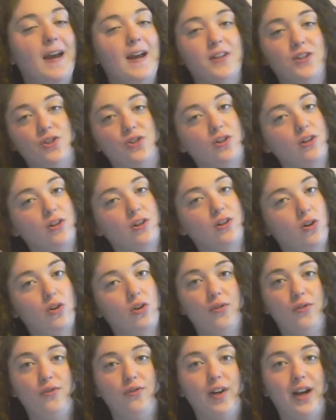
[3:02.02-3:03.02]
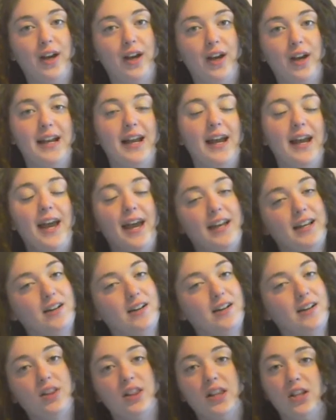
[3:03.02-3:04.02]
and start a whole fight, and
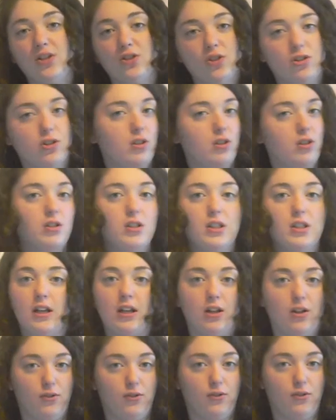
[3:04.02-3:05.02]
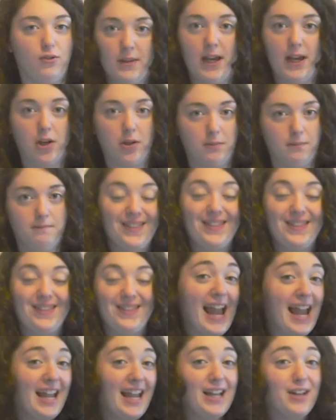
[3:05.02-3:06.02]
everything just goes downhill from there. The
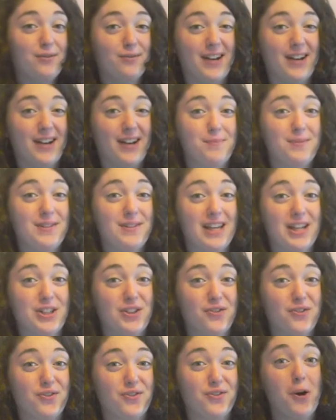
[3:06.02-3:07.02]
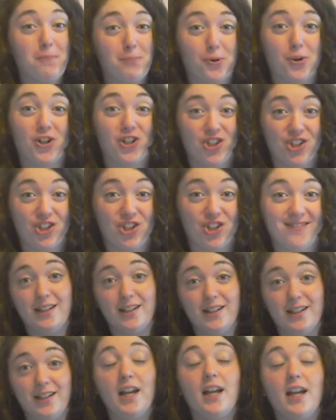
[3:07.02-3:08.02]
A in rape stands for abortion.
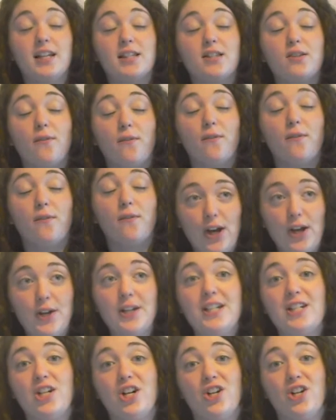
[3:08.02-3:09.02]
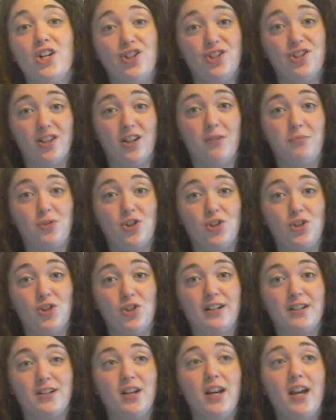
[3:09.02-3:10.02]
It's a very touchy
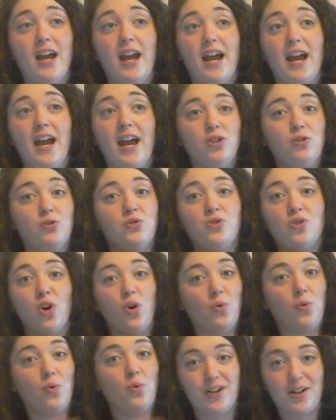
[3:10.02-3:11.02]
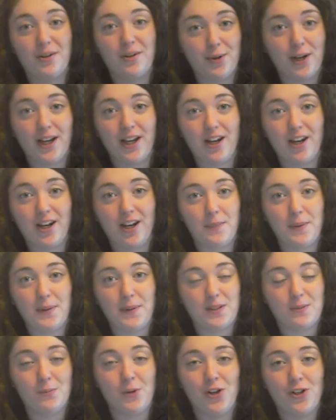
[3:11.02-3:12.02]
subject, and you don't want to bring it up in
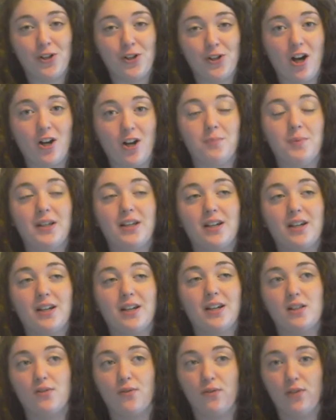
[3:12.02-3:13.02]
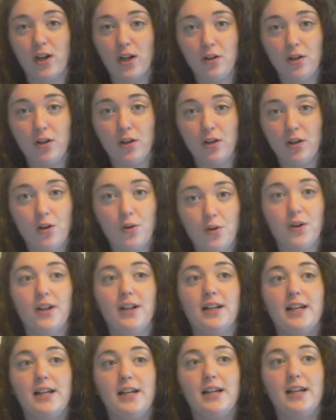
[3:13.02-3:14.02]
small talk because it's very awkward,
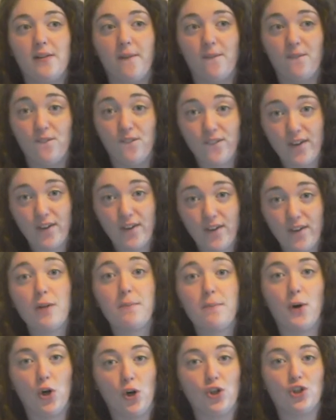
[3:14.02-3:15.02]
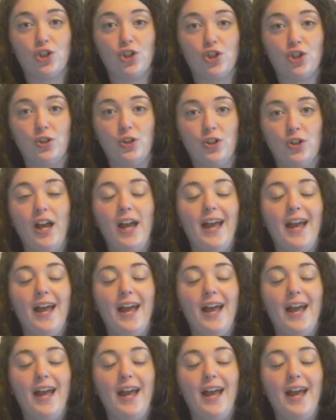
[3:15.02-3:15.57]
it's very personal,